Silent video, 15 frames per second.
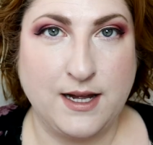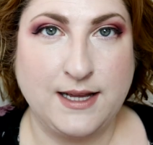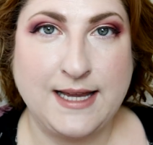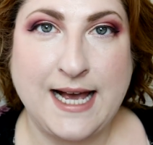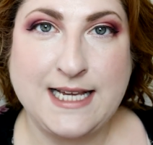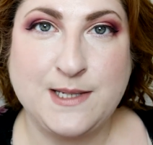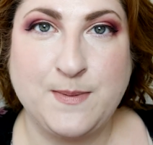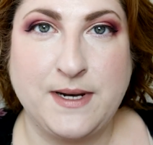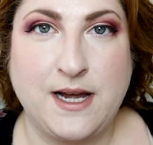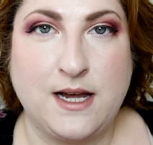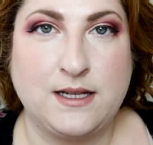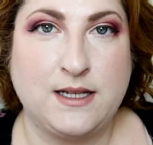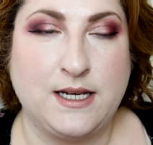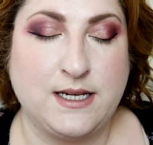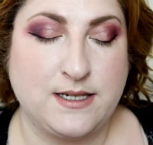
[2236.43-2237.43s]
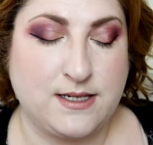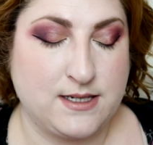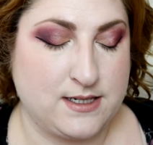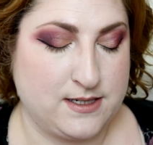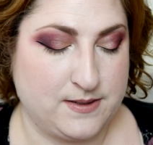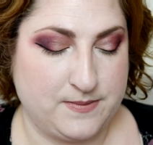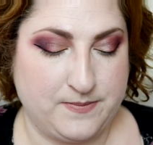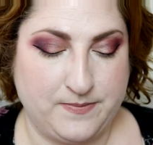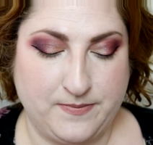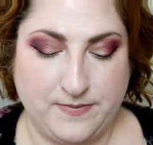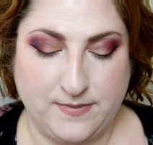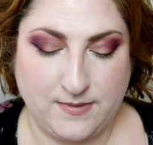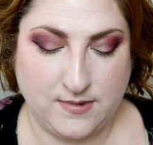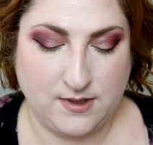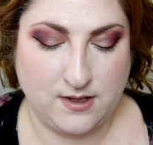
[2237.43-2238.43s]
Last but not least,
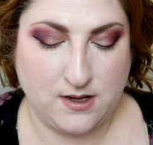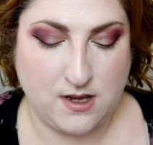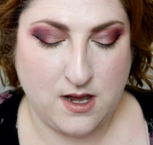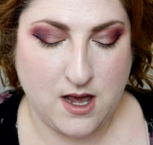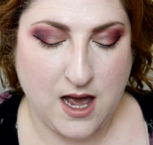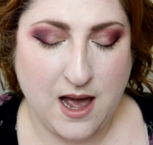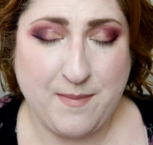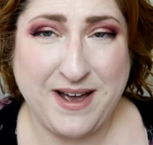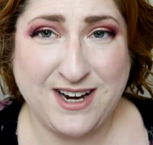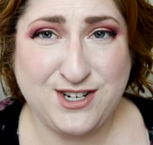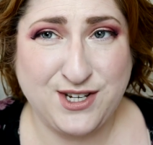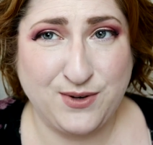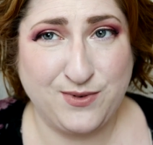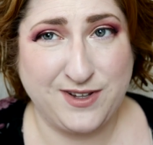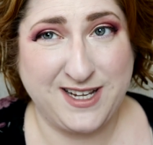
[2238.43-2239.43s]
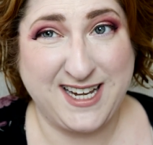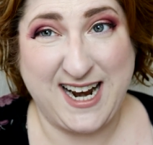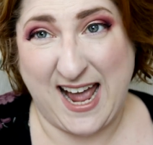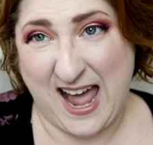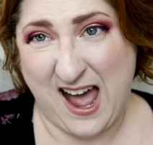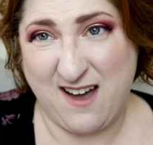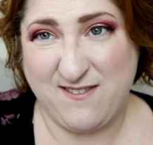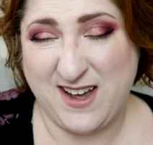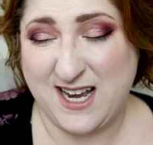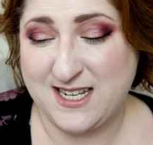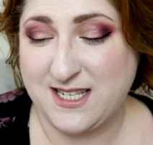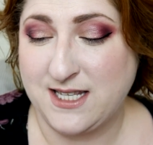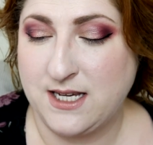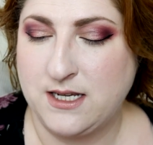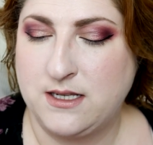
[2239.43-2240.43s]
I'm actually really gonna
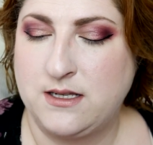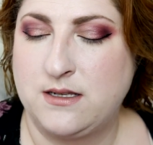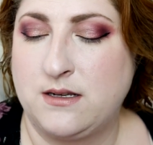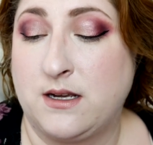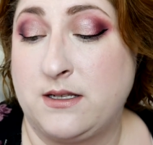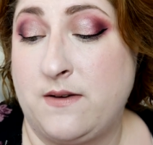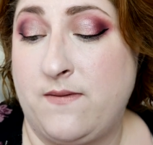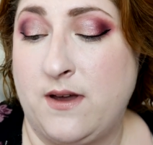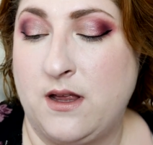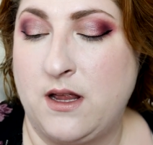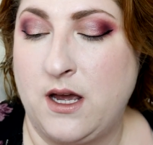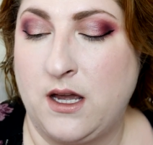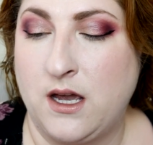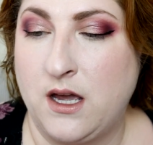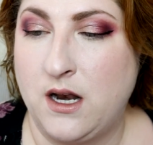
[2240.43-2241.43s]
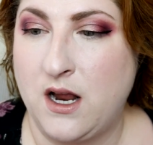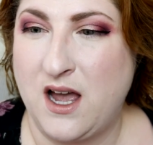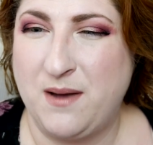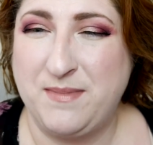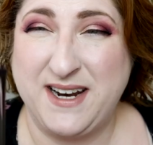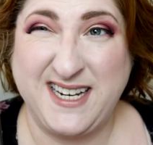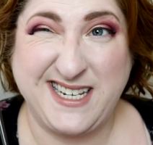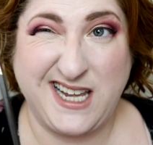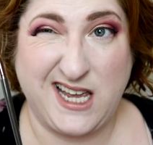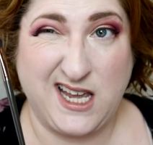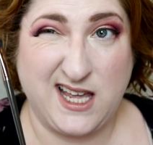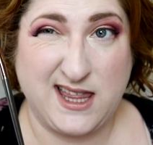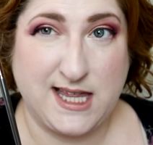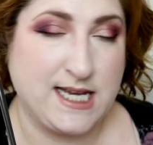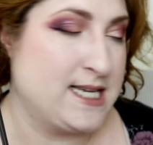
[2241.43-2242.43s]
half-ass this because I feel like it. I'm gonna
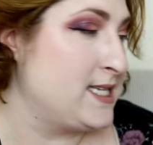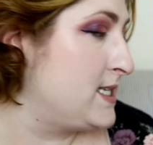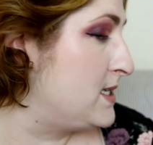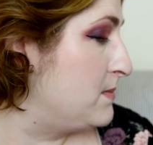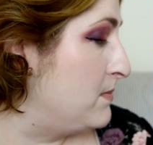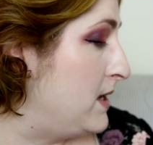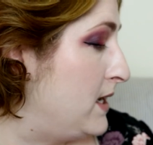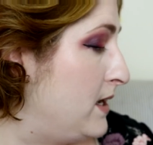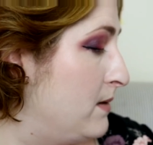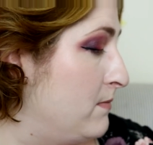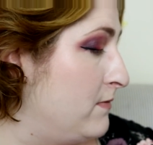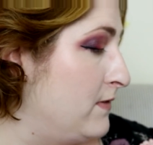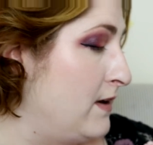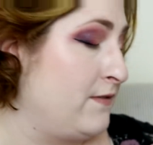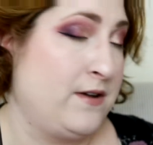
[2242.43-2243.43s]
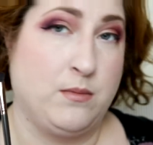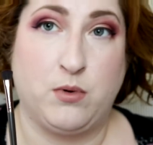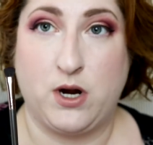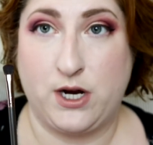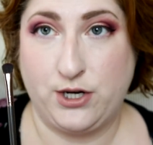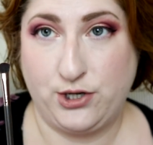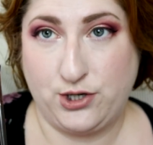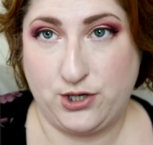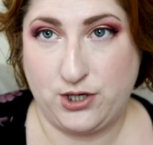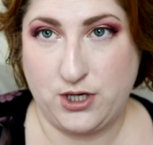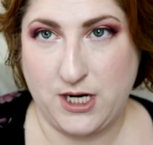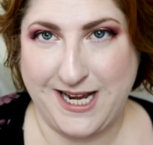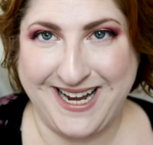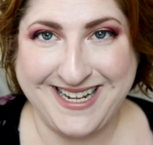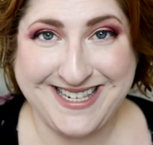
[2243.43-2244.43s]
take this medium fluffy brush.
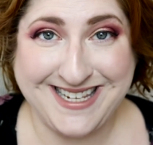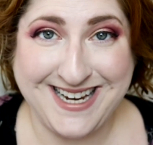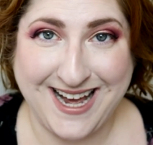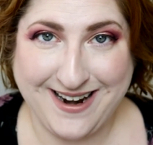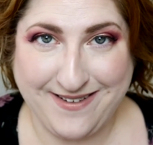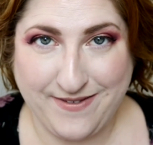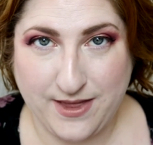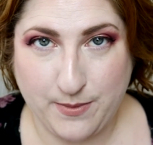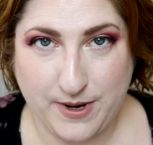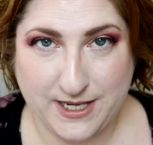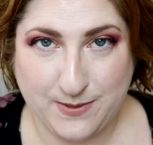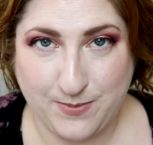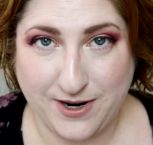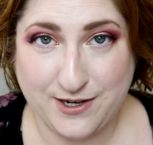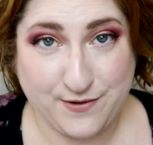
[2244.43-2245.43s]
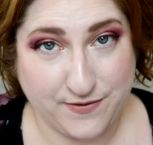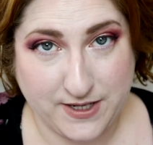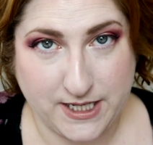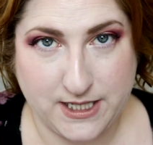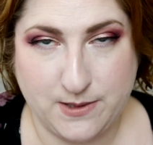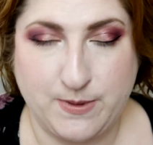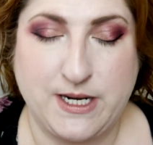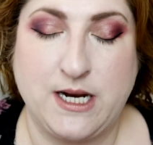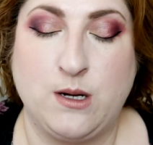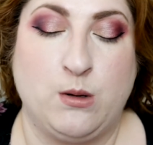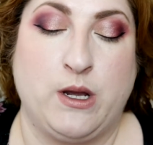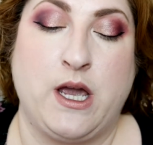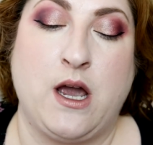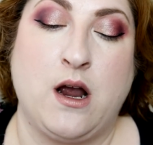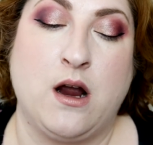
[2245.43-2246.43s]
It's not even the best brush for this, but I
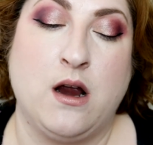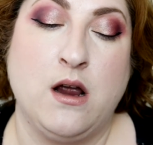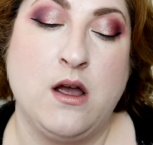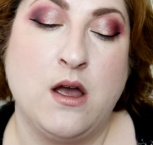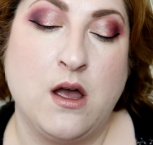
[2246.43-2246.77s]
don't care.